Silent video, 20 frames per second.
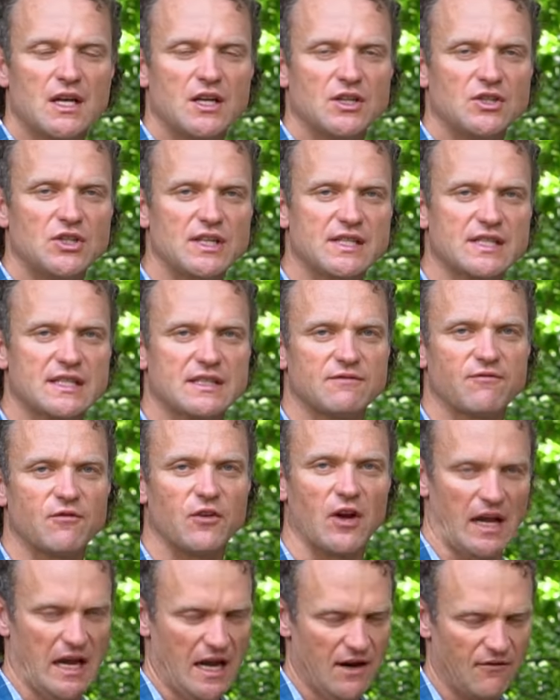just
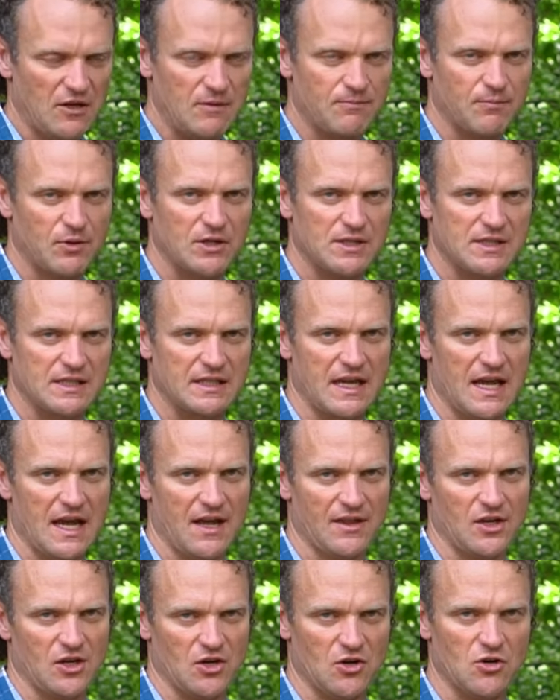for every person to
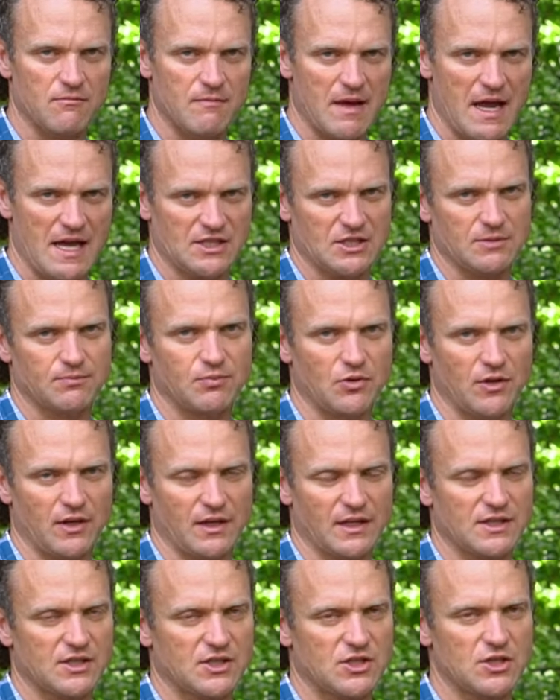have their own master
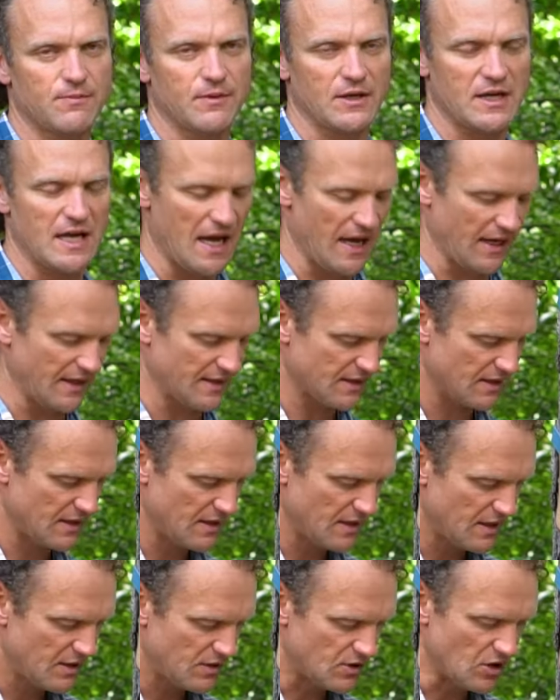point. It's super nice.
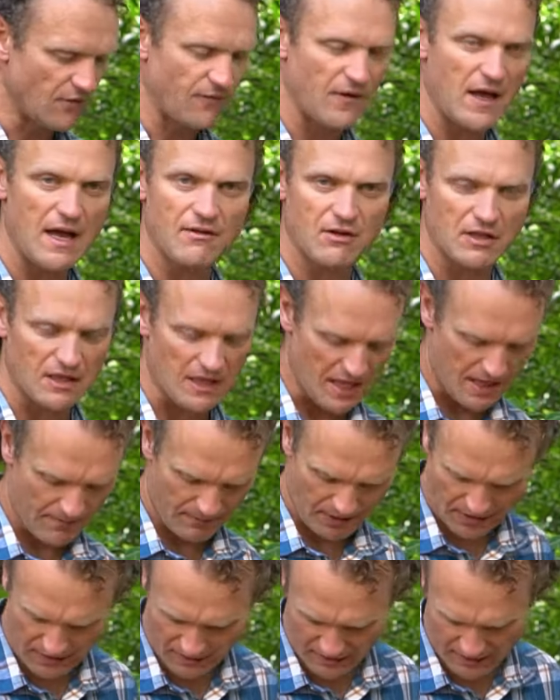So if I'm
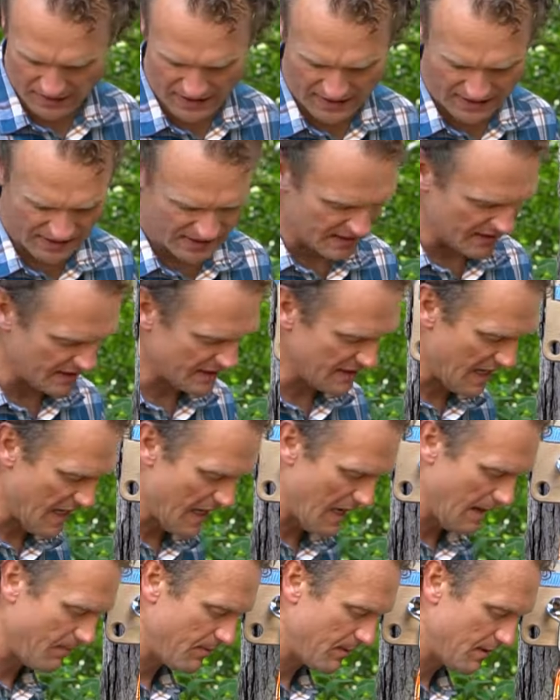climbing and I get to the
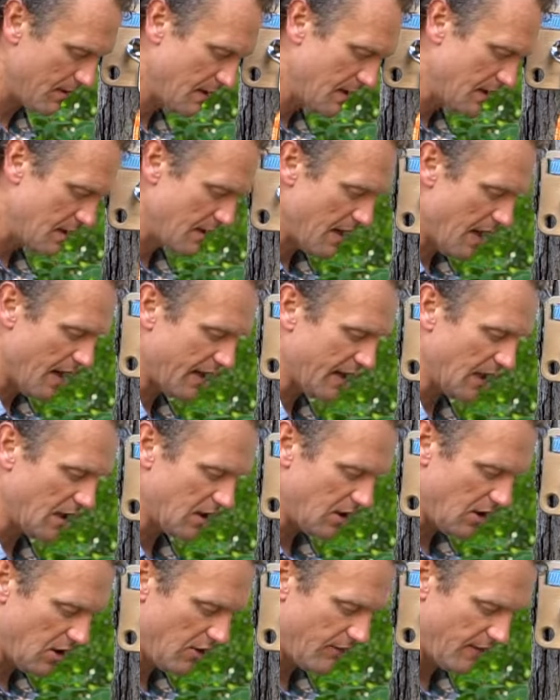top, I can
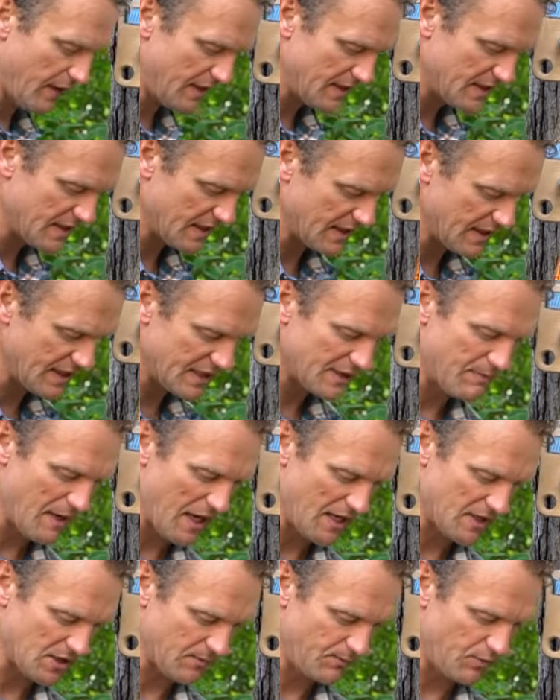clove into this
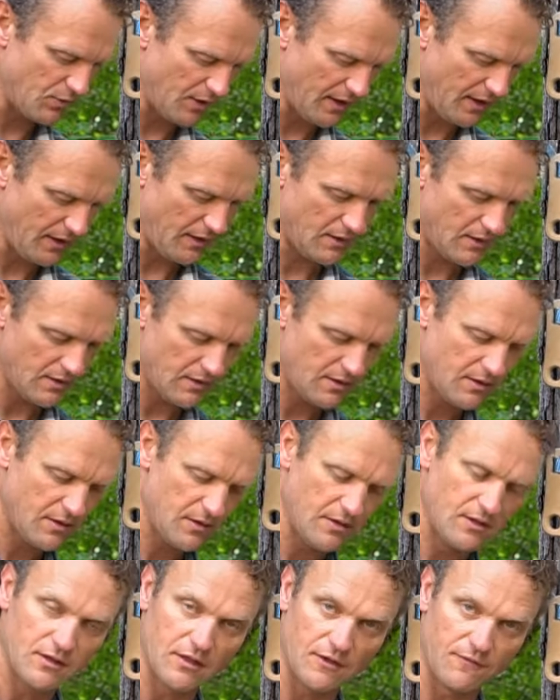master point,
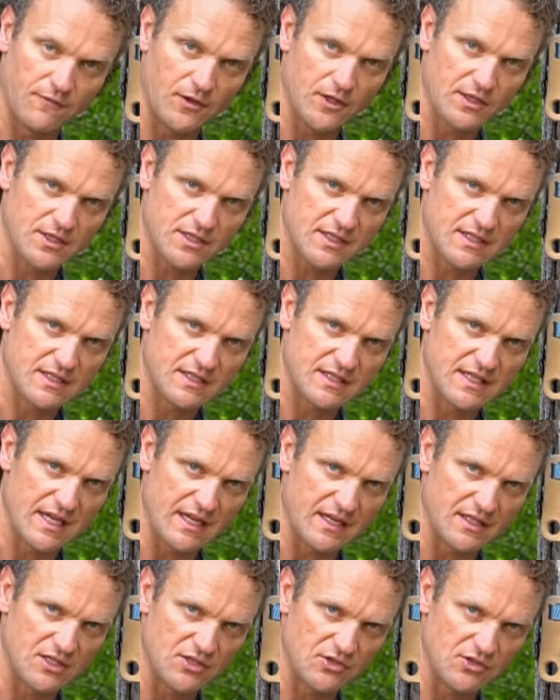the first
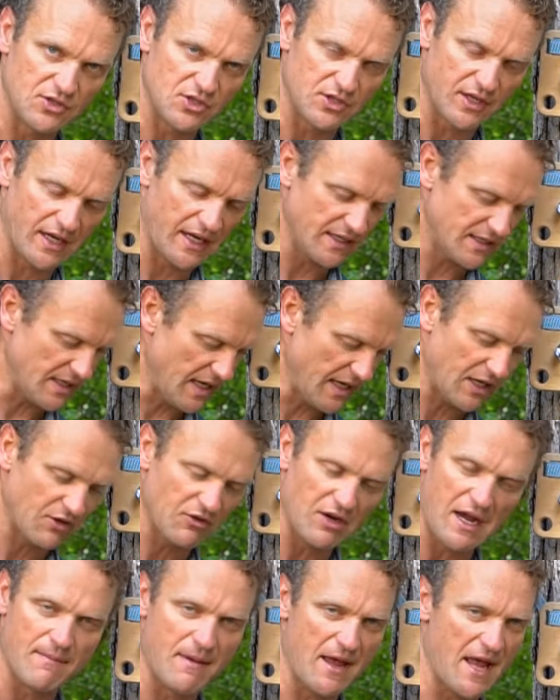set of 2 strands, and I can
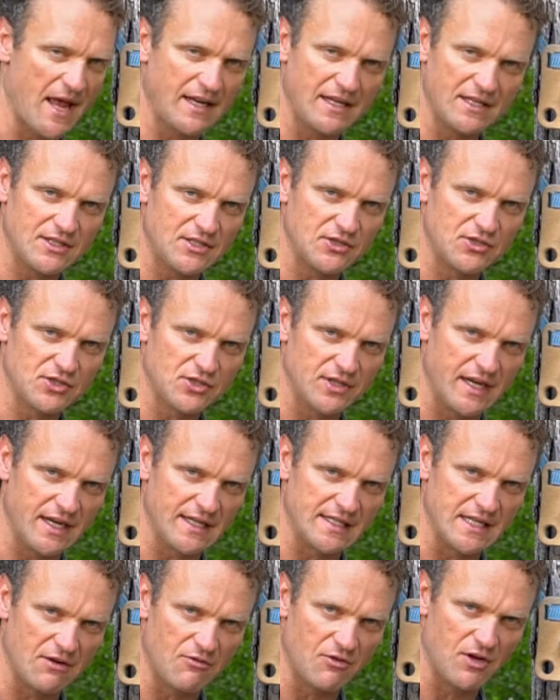grab any 2
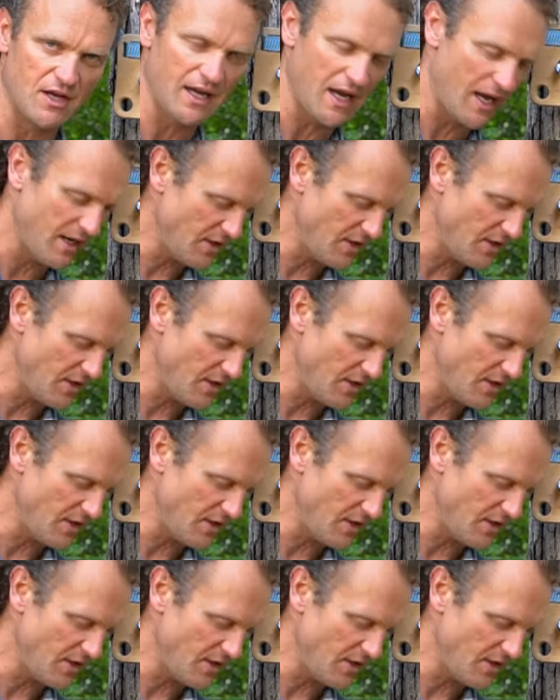strands I want. I